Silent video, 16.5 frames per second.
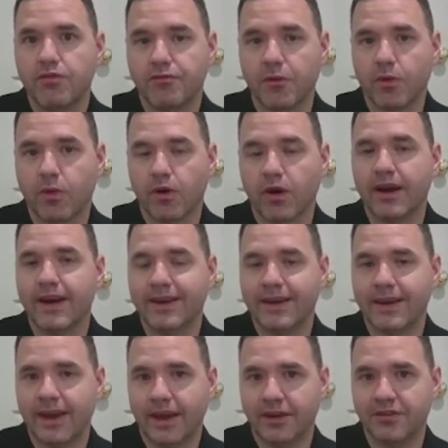for
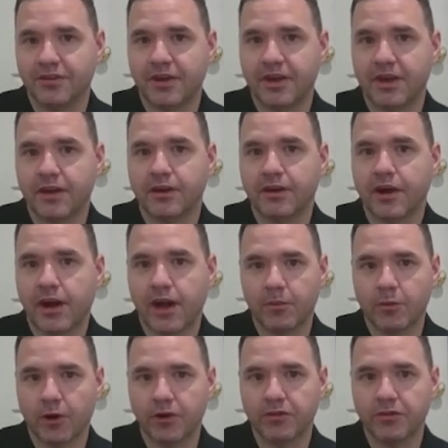engaging in
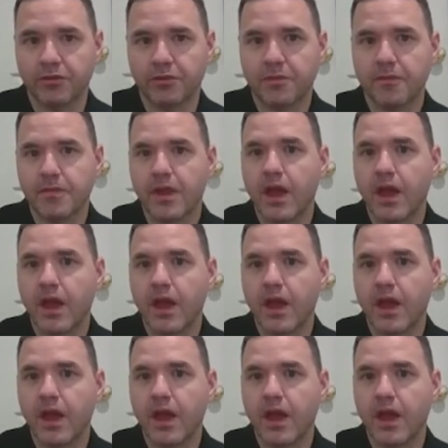commerce.